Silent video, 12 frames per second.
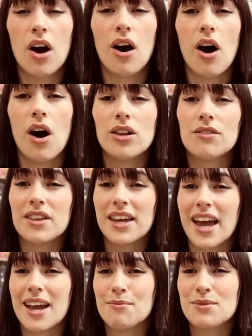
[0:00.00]
all of the
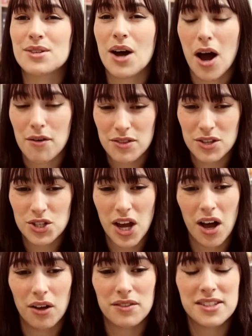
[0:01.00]
games off the
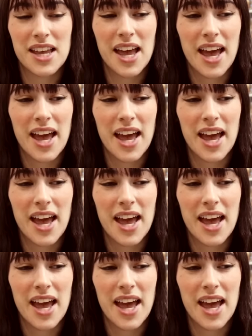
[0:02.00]
shelves